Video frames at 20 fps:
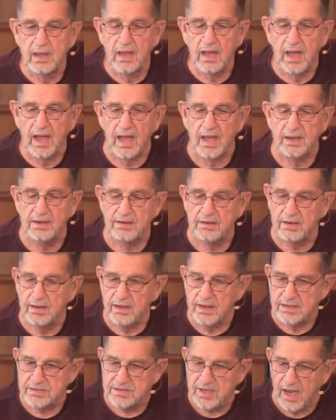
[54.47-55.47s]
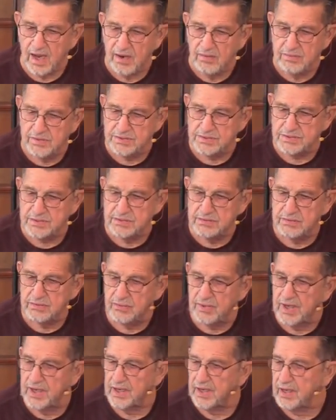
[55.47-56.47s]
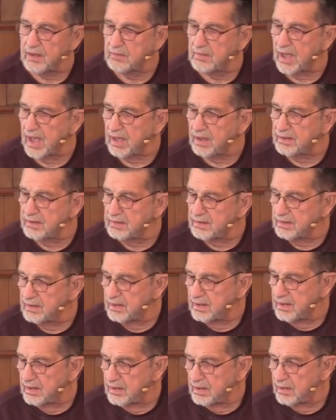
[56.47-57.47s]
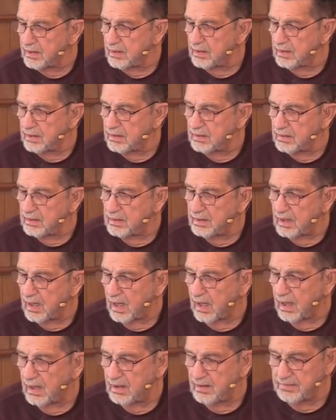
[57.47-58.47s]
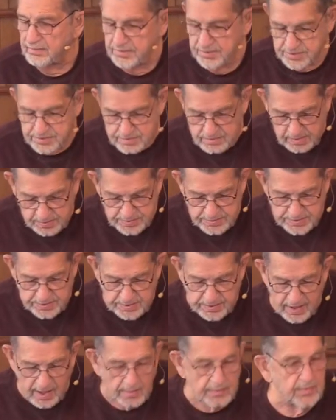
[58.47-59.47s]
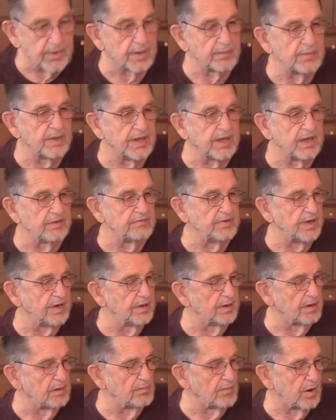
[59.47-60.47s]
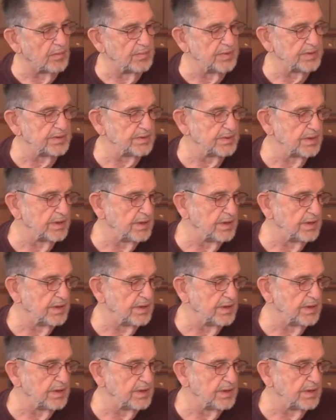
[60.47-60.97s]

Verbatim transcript: And as I was reading about uh, the scripture that I'm going to be giving here in a moment,